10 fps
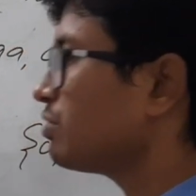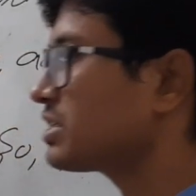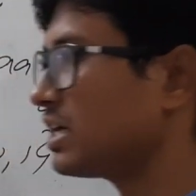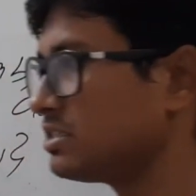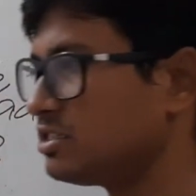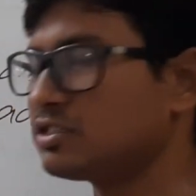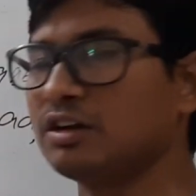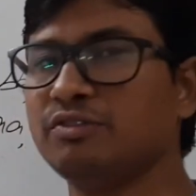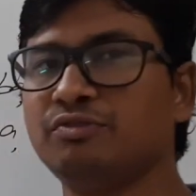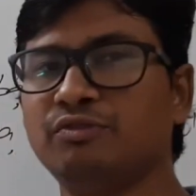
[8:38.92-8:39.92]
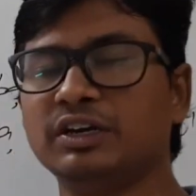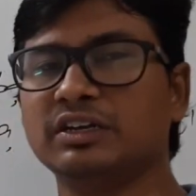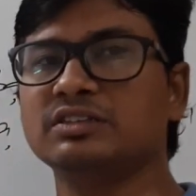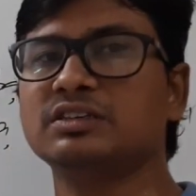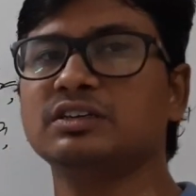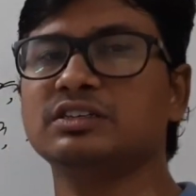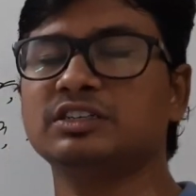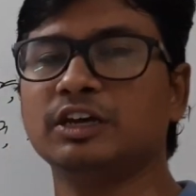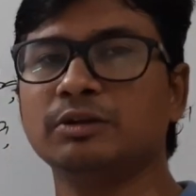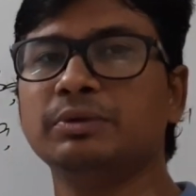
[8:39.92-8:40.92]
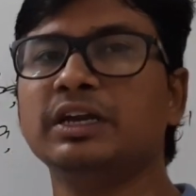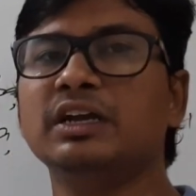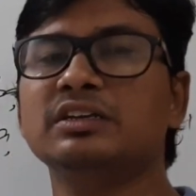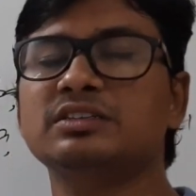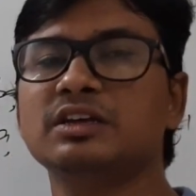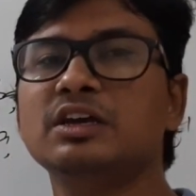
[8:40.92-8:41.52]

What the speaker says: which consists of vertices, terminals,